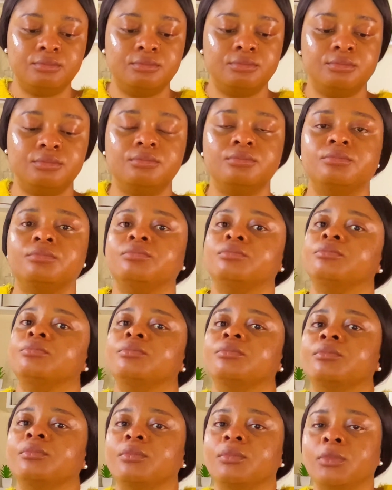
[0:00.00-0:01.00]

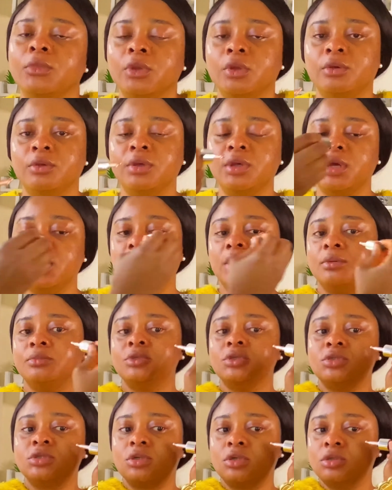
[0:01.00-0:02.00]
Okay, I'm
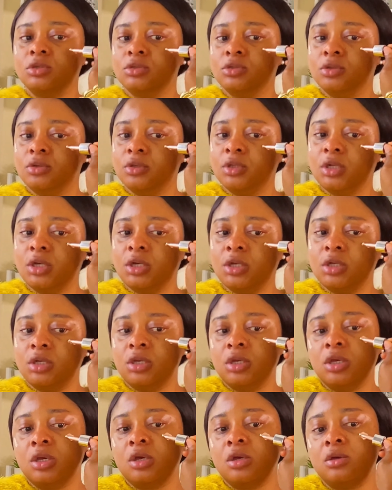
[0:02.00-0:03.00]
just going to do that
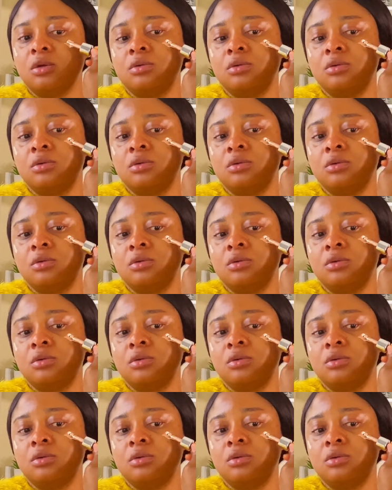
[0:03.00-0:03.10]
here.